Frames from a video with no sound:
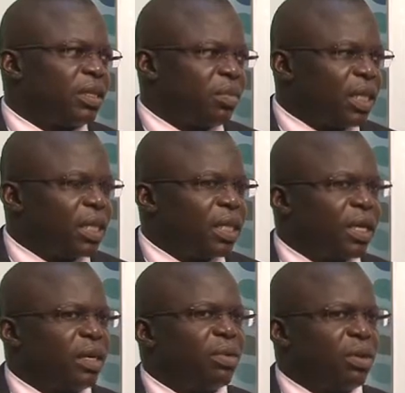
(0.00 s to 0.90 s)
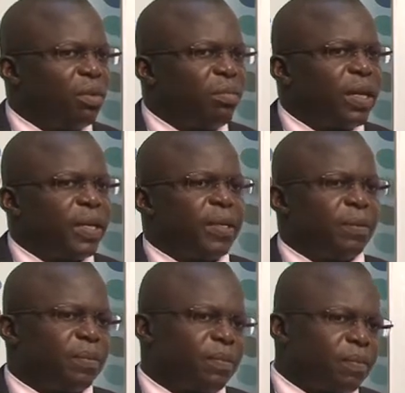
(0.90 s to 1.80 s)
meeting, and we hope that
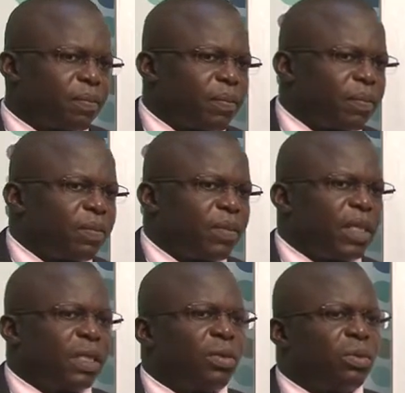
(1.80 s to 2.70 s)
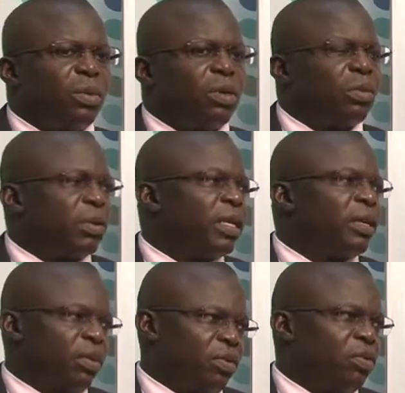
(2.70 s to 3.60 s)
we could get
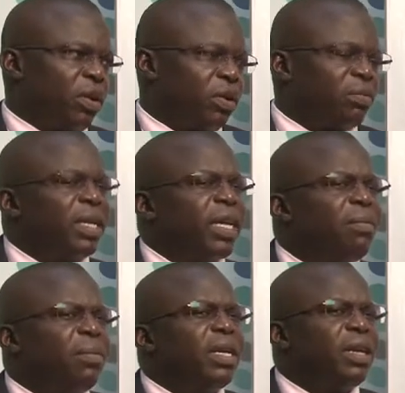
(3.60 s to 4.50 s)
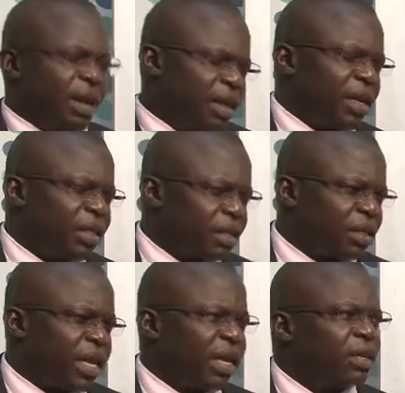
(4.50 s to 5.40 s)
a way forward. But there are many others,
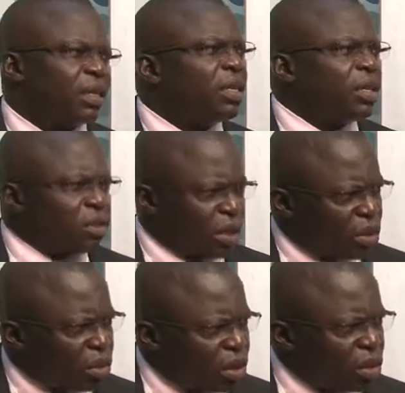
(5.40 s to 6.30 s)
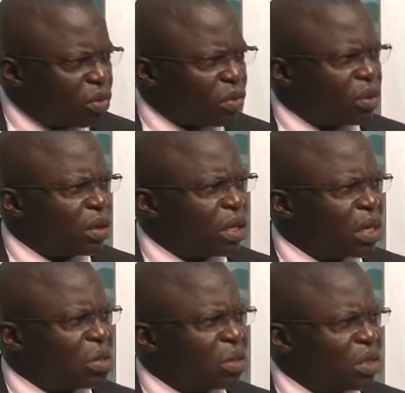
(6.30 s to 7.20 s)
like restoration of
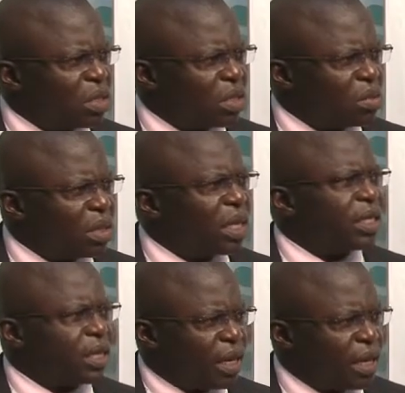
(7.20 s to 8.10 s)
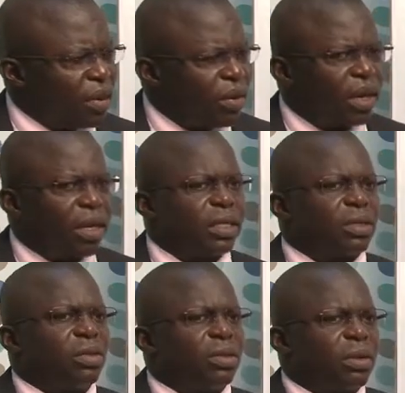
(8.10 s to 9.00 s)
degraded ecosystems. That is another one that is
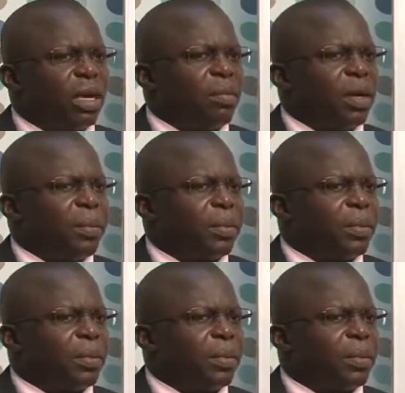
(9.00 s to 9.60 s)
going to come up.